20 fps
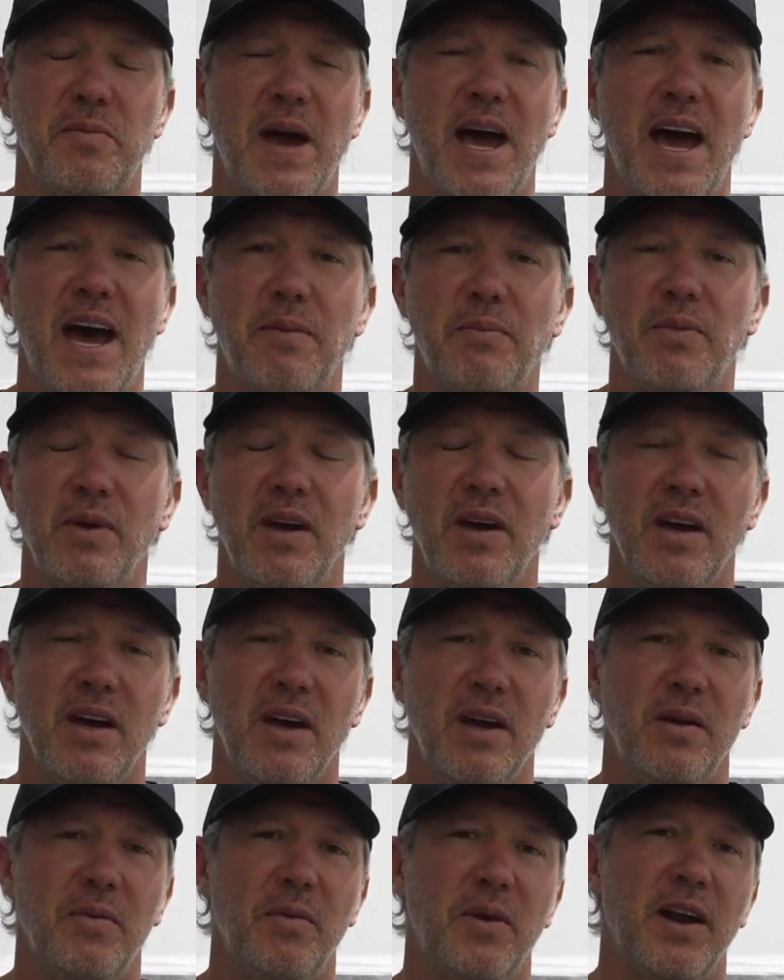map.
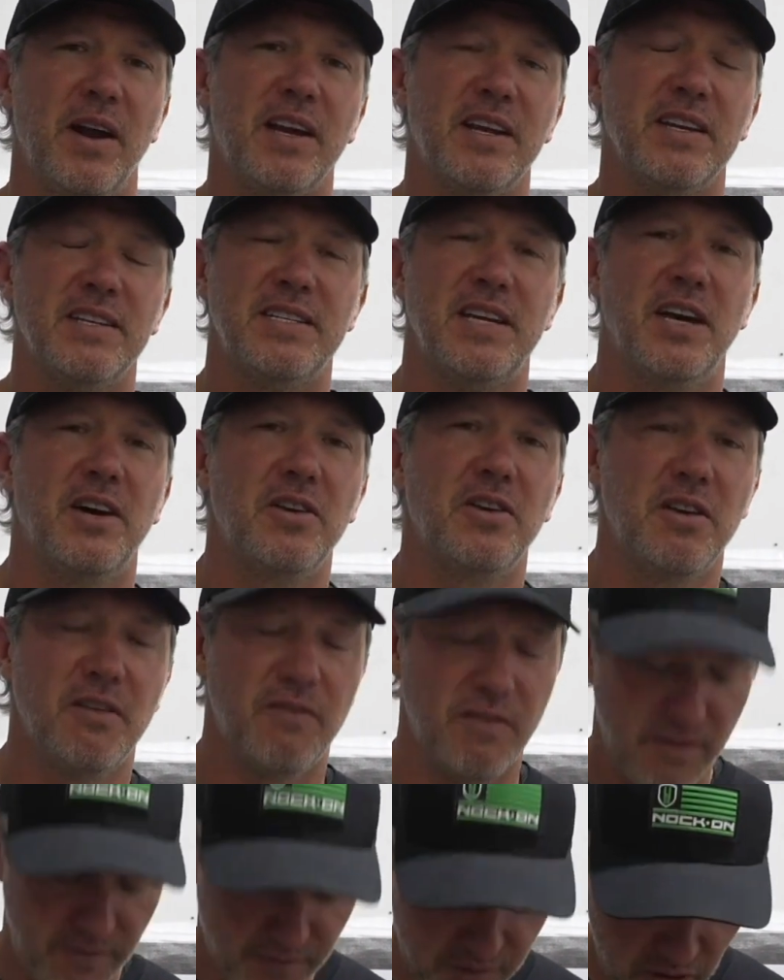But I can tell you,
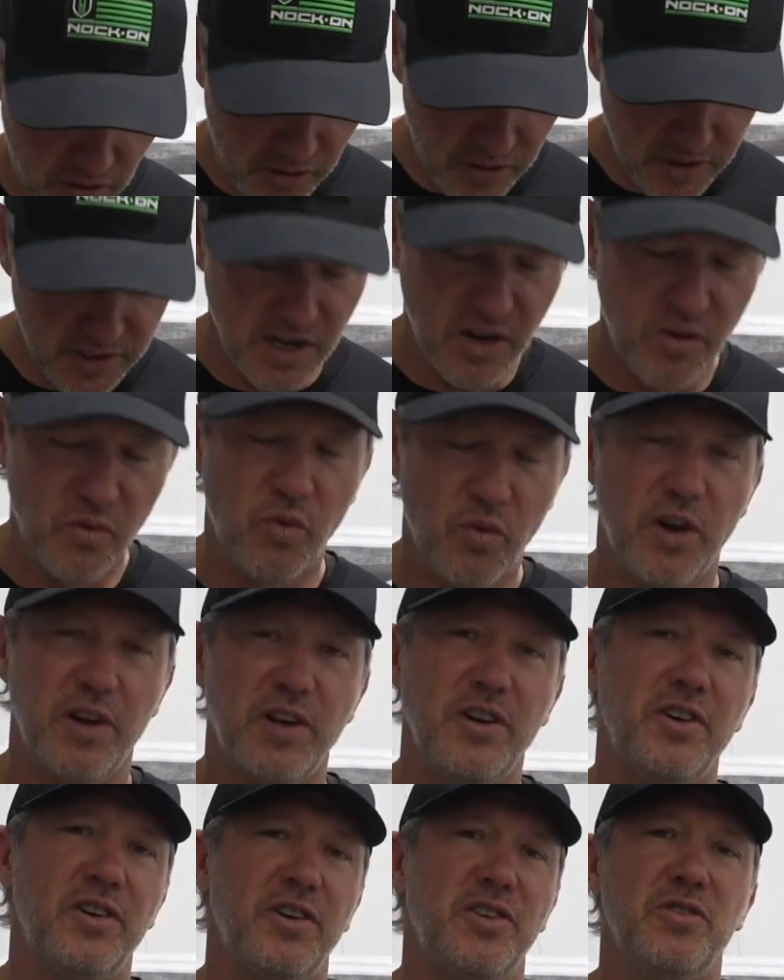if you focus on what
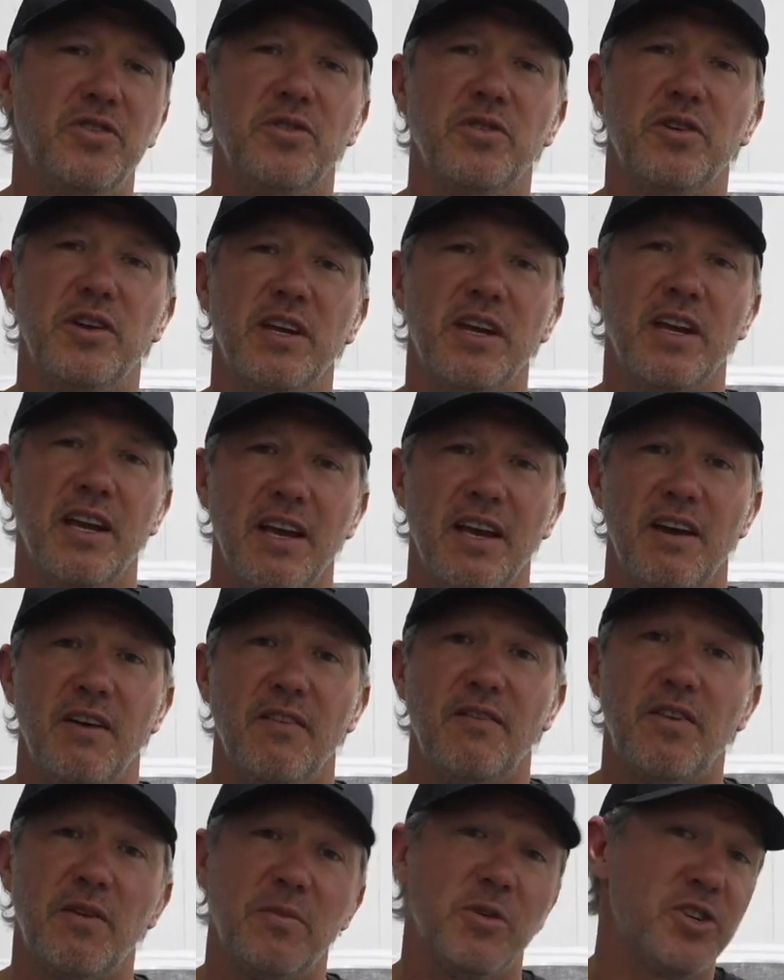you're doing
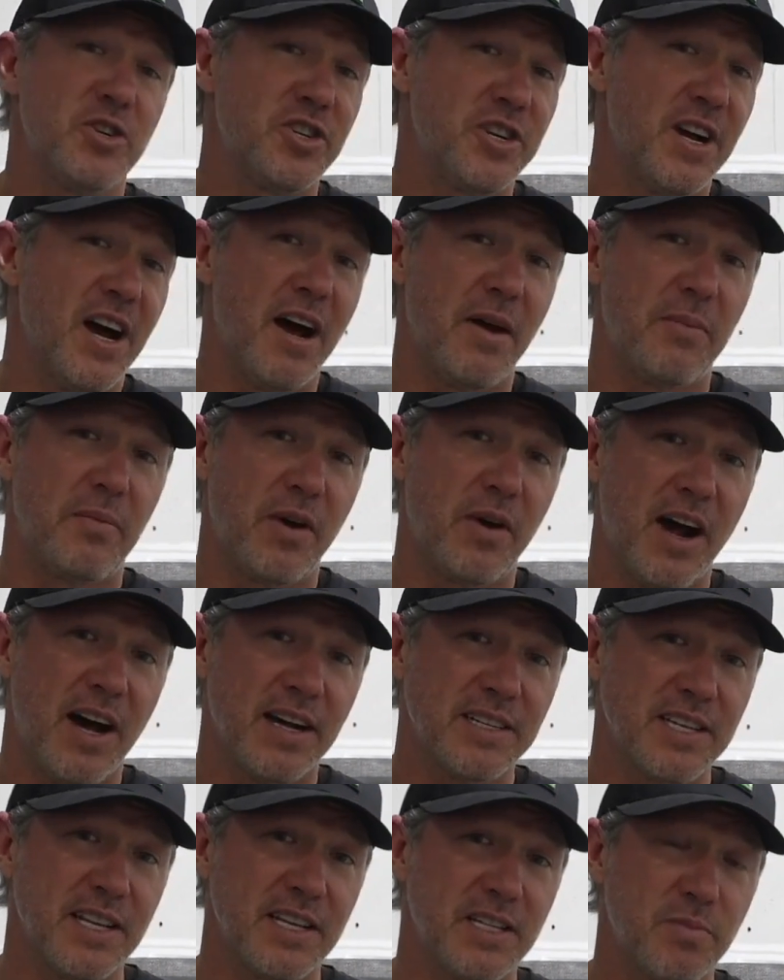from a shot
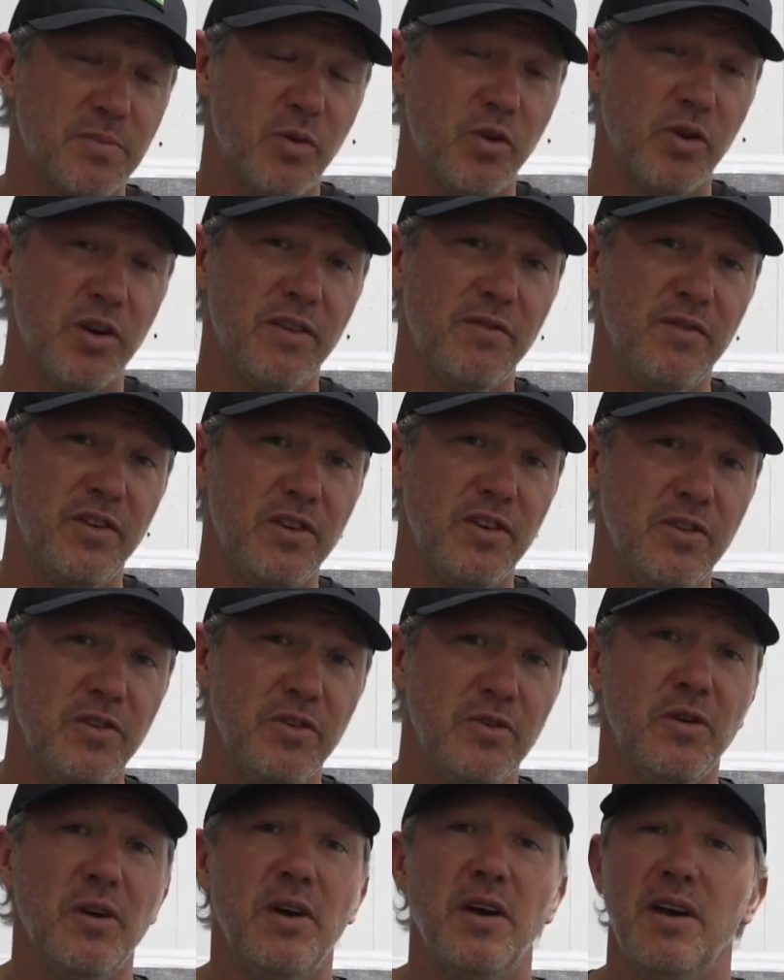process point of
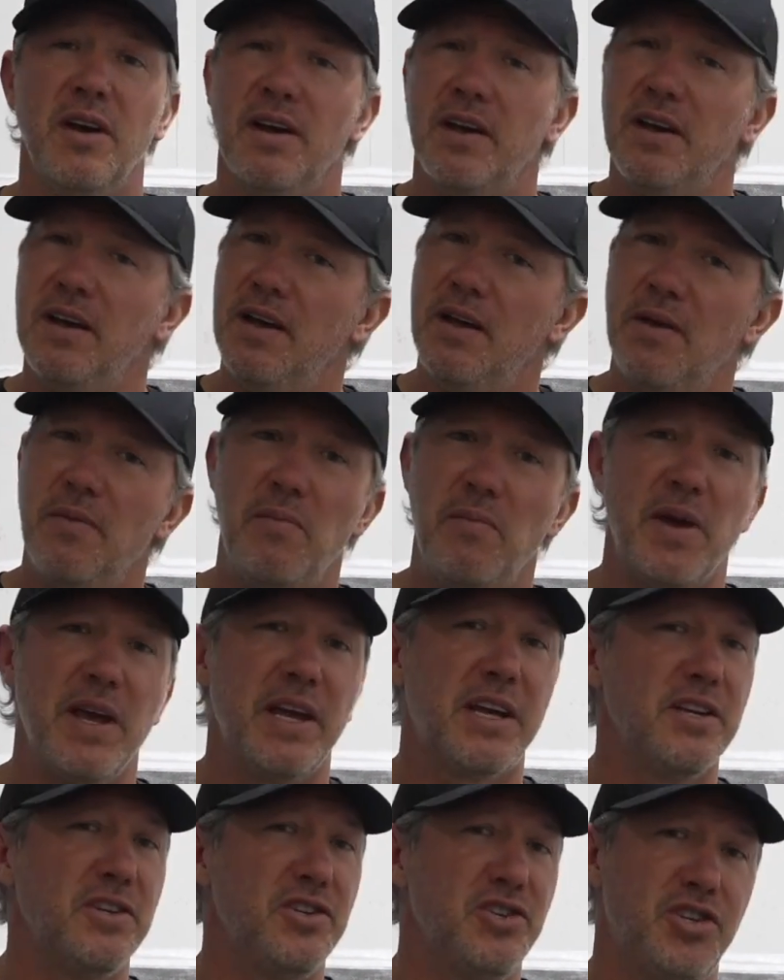view,
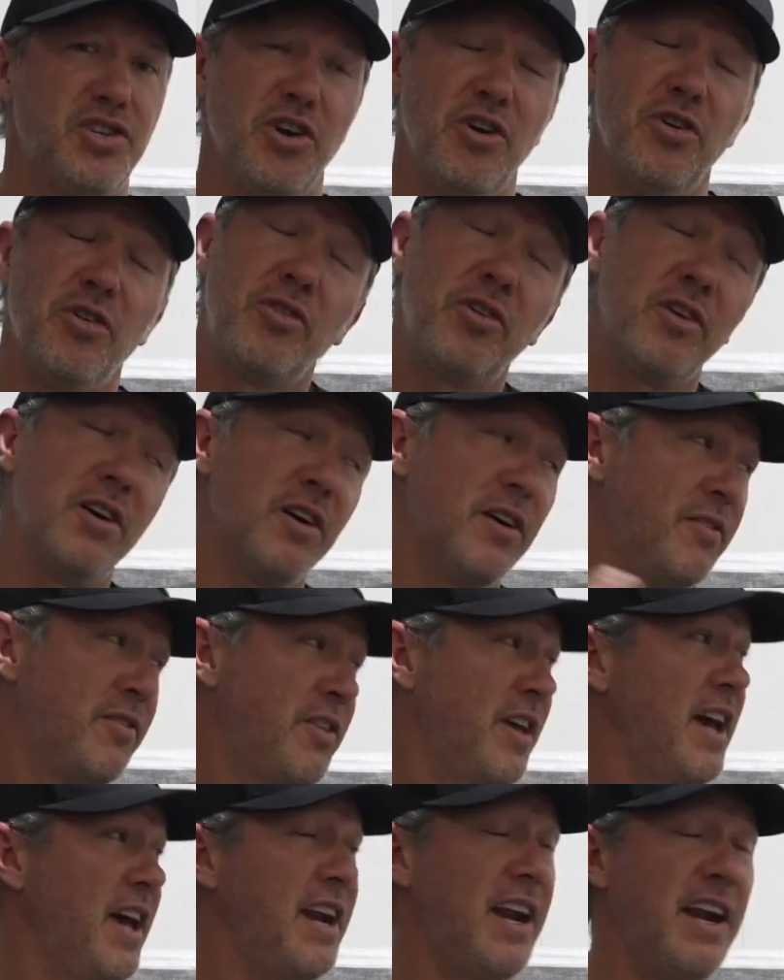make a joke of
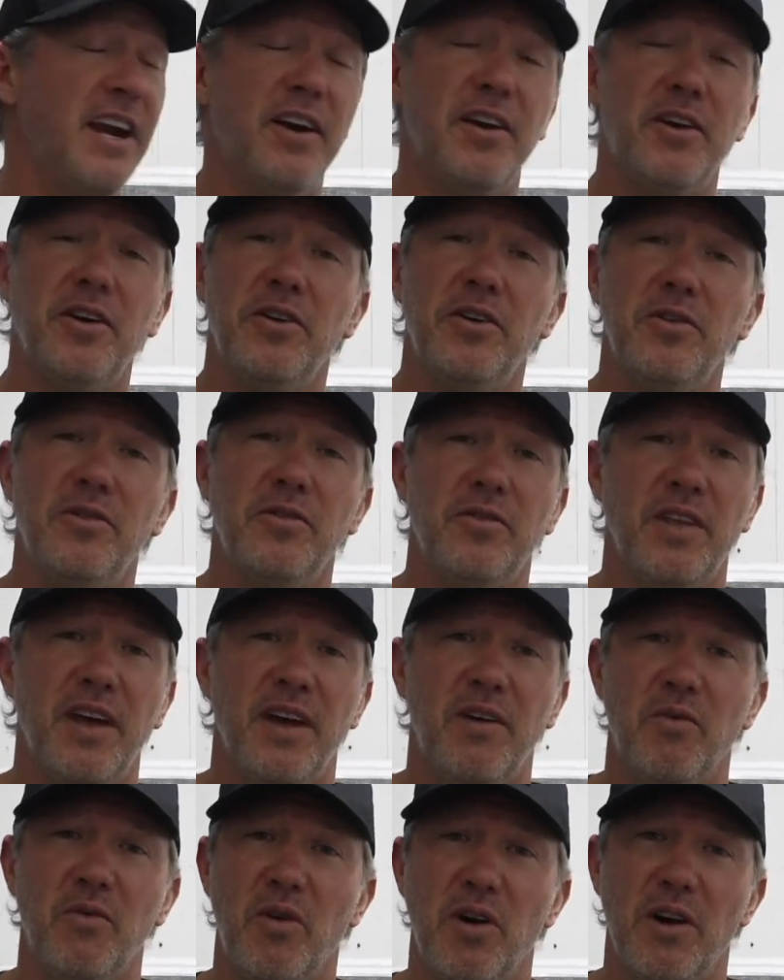that arrow
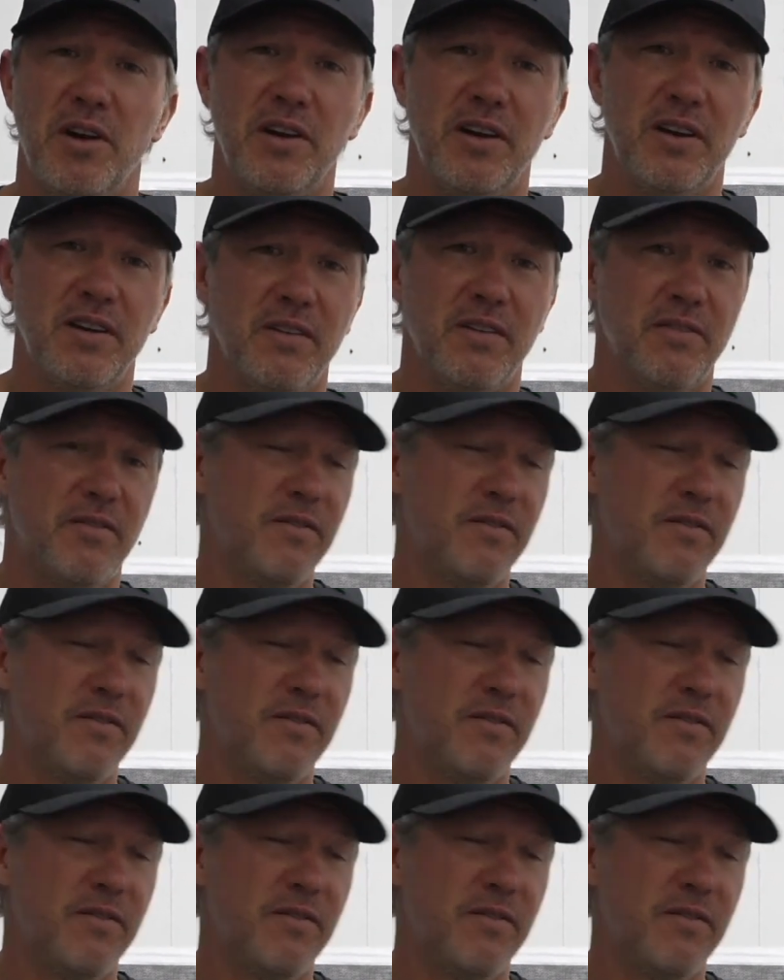that wanted to